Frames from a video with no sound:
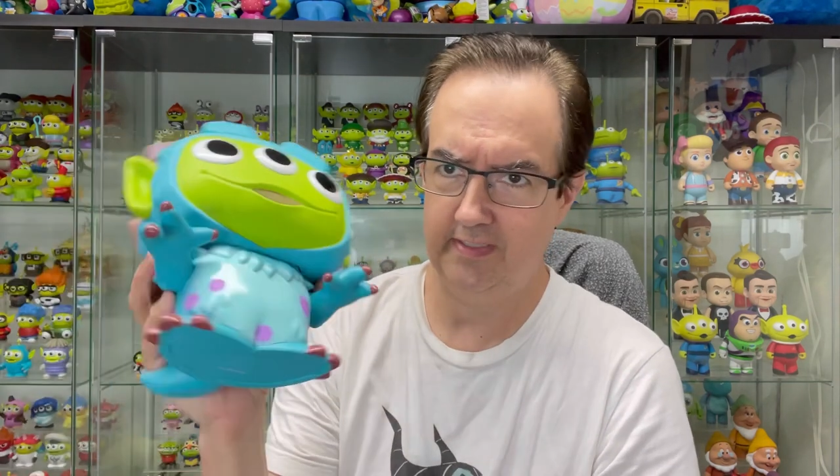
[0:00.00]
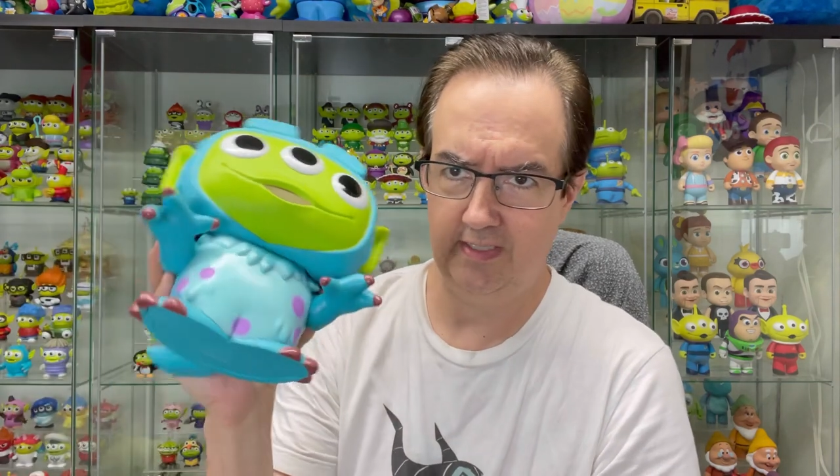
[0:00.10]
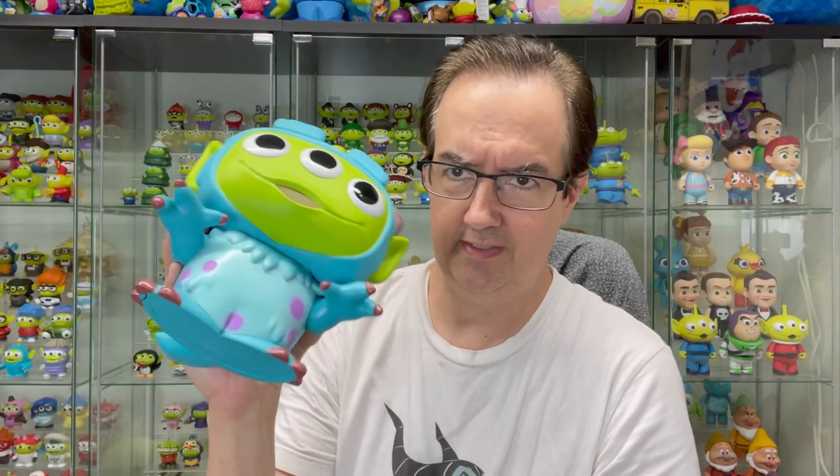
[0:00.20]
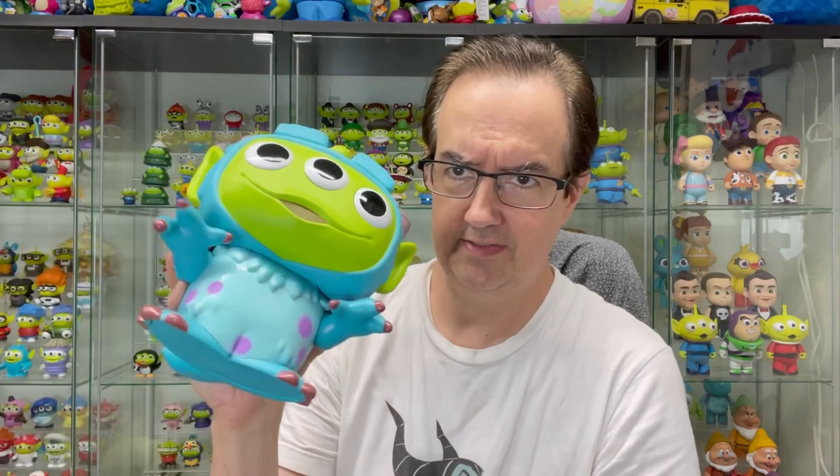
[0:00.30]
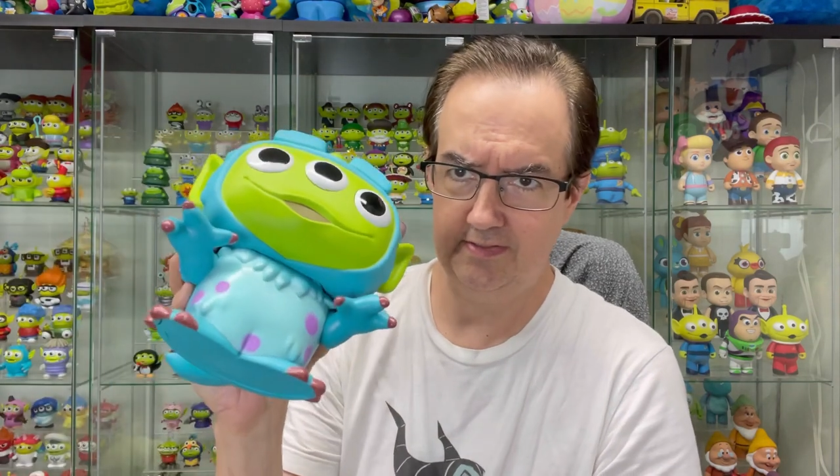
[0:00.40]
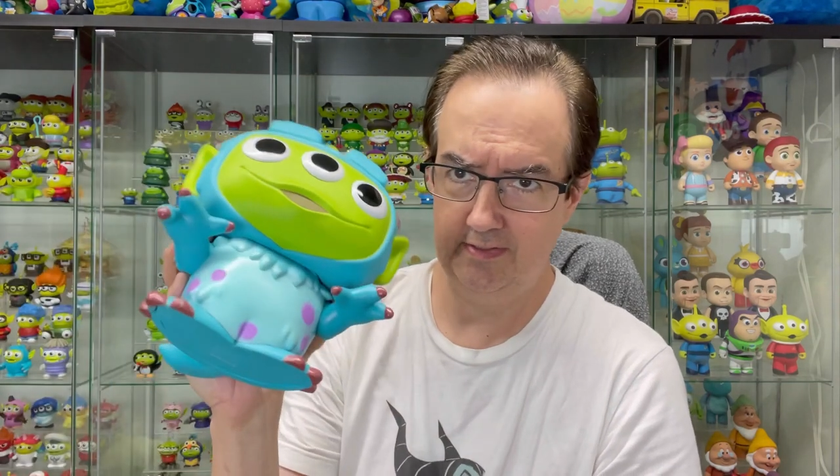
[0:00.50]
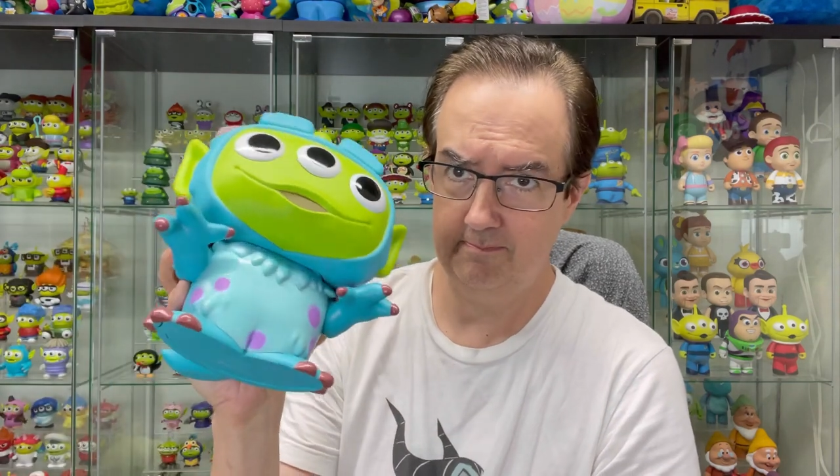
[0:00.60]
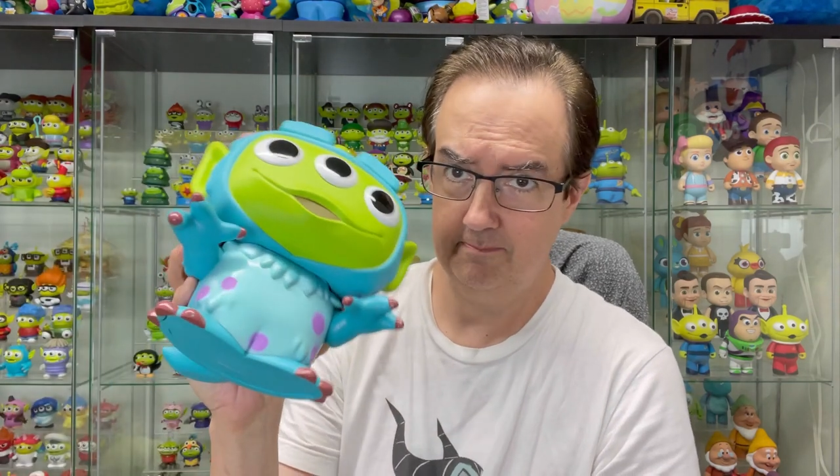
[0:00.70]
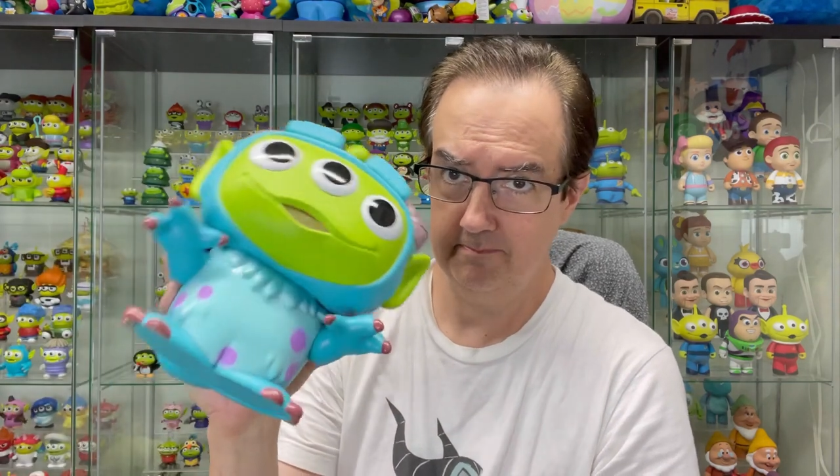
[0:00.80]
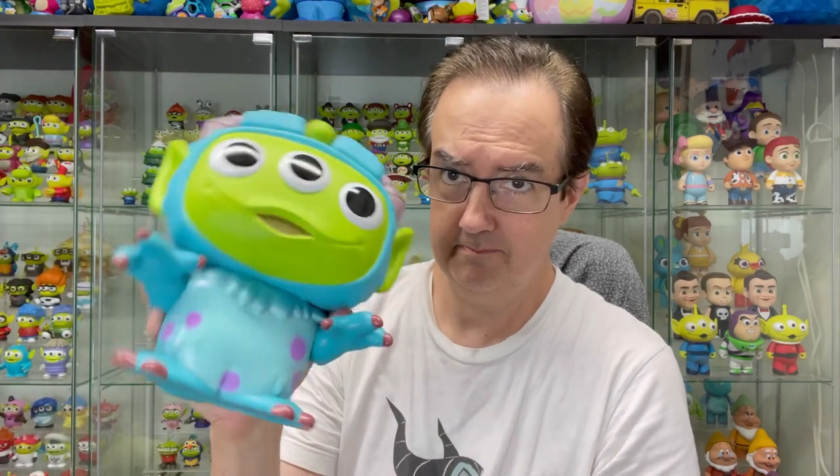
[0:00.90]
God, it's, a,
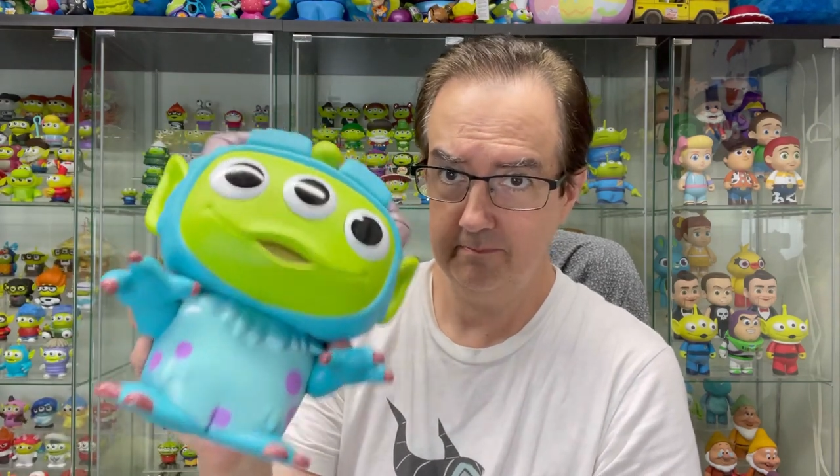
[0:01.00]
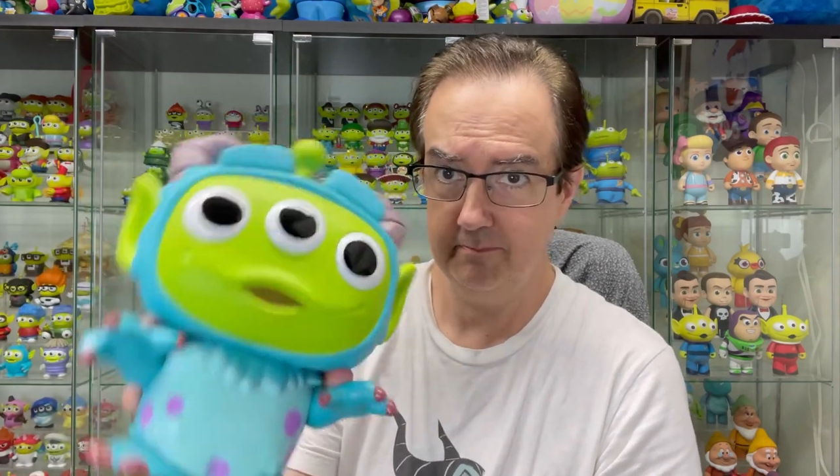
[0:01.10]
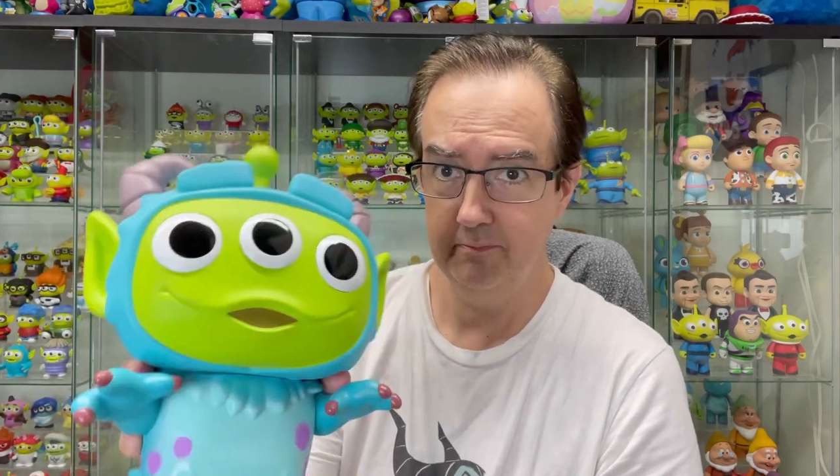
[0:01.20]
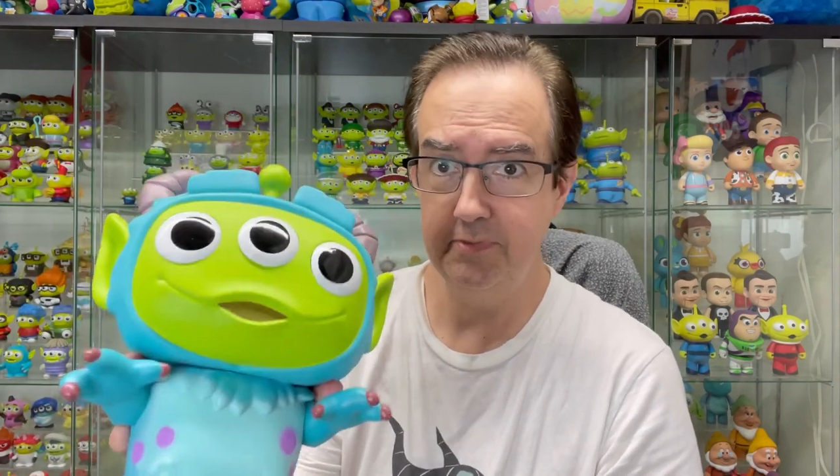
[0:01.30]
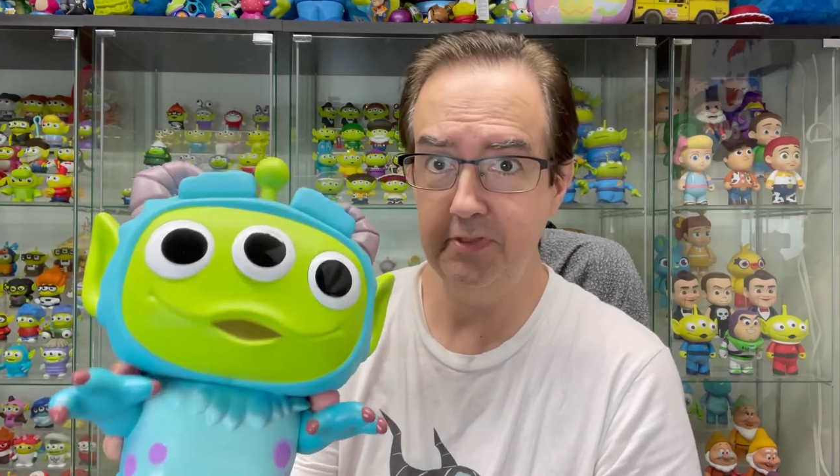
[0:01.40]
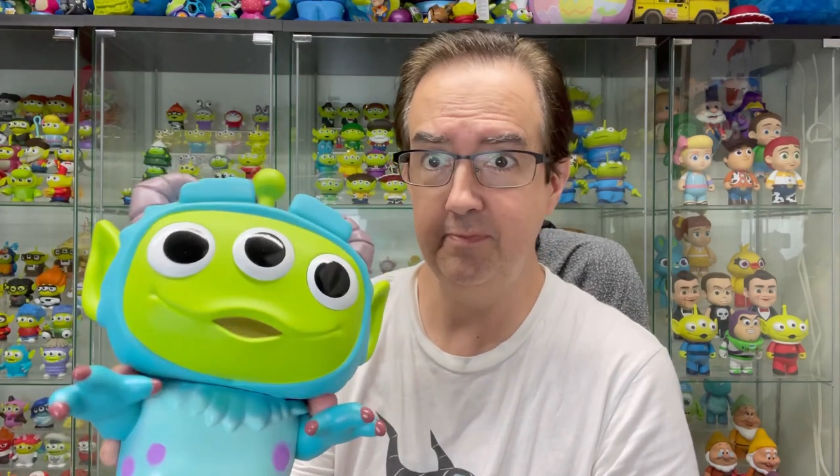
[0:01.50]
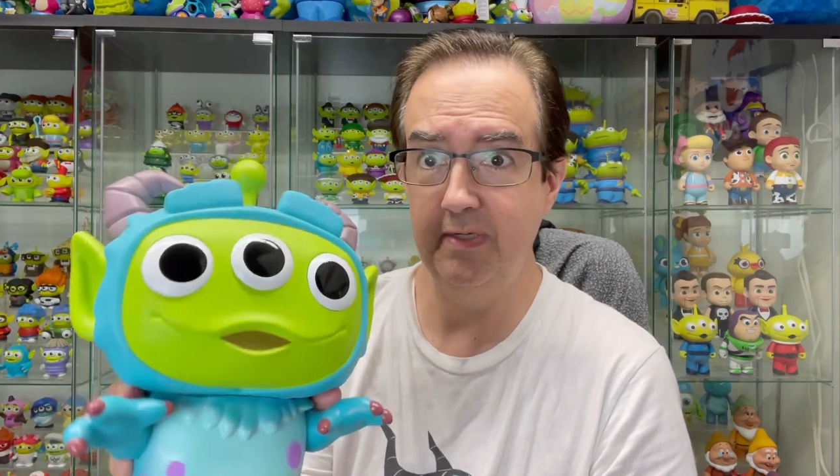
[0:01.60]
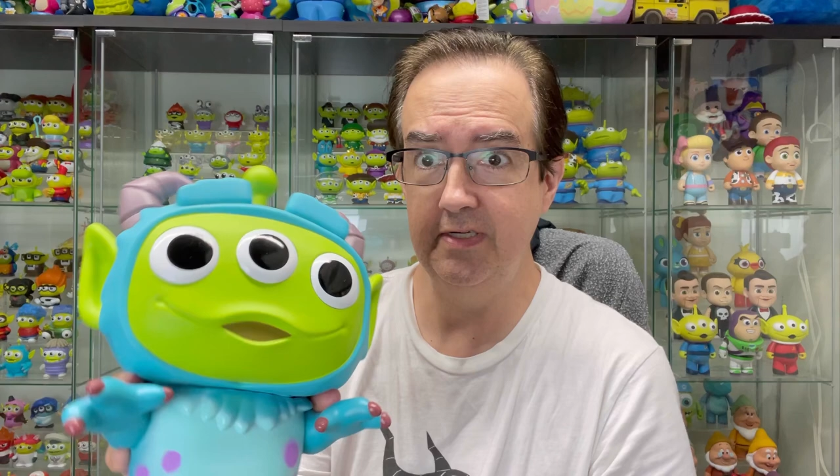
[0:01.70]
excuse me,